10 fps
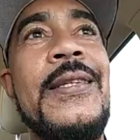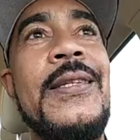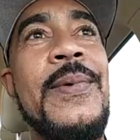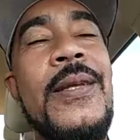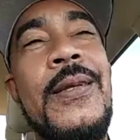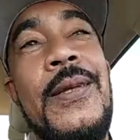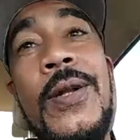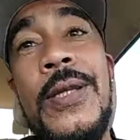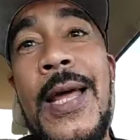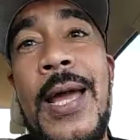the
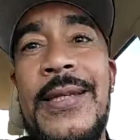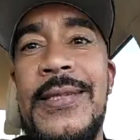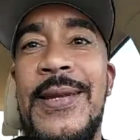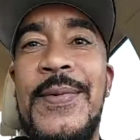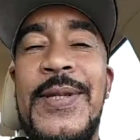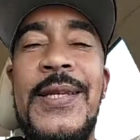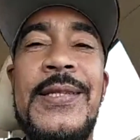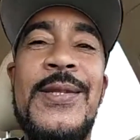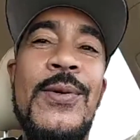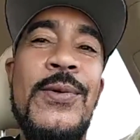early 90s and
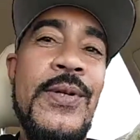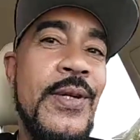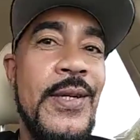everything. So,